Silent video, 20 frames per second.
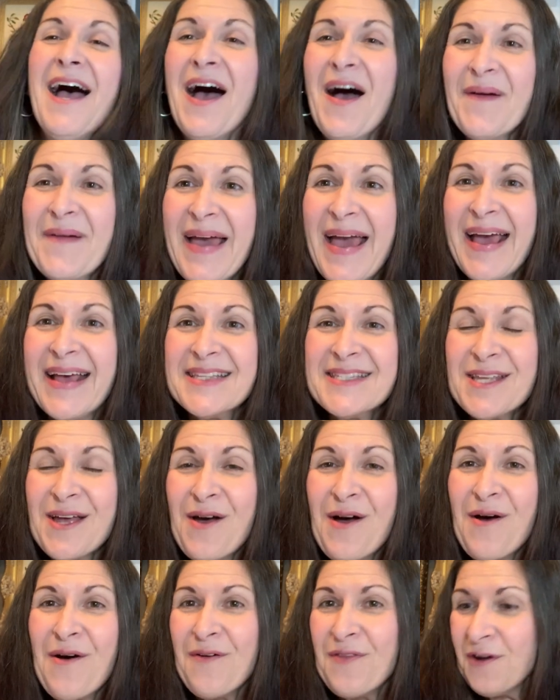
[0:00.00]
Okay,
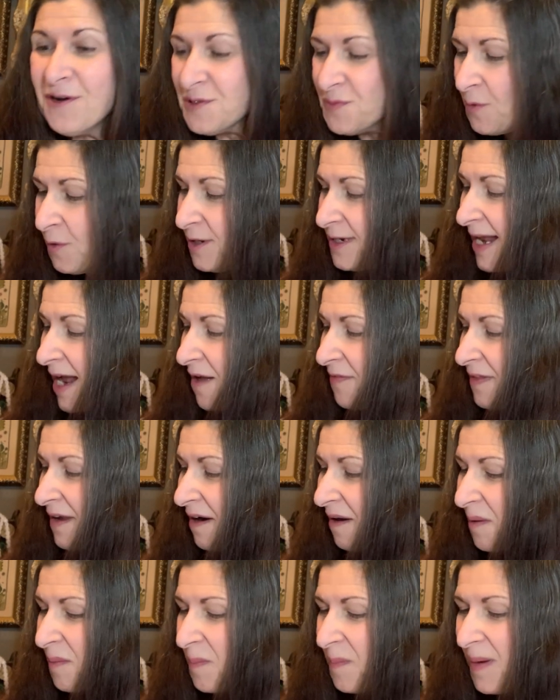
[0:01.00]
so there's more down
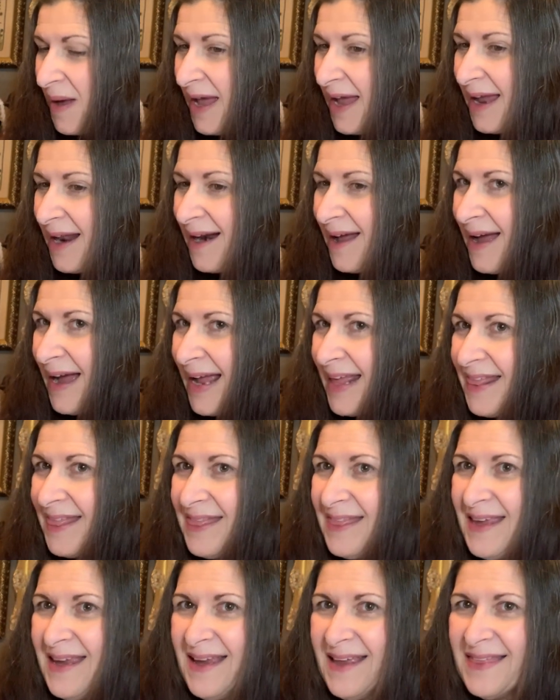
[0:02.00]
there, but I
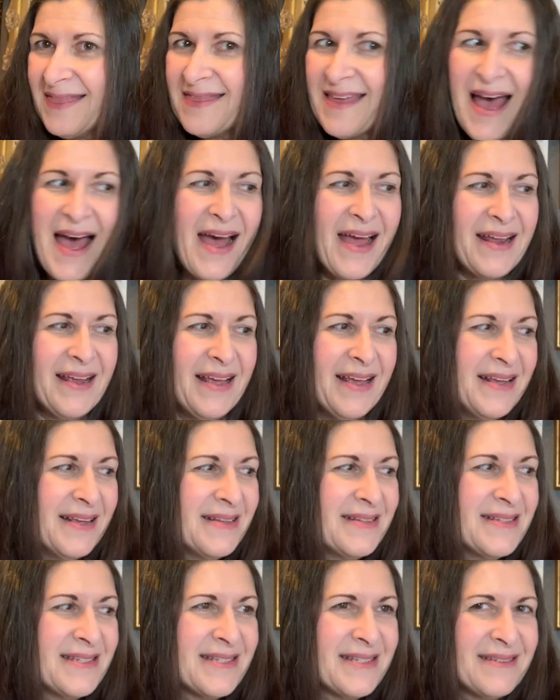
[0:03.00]
think that
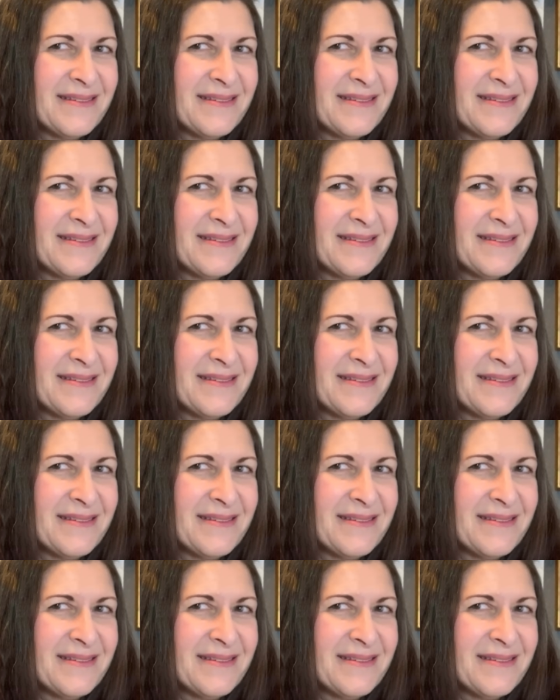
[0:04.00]
is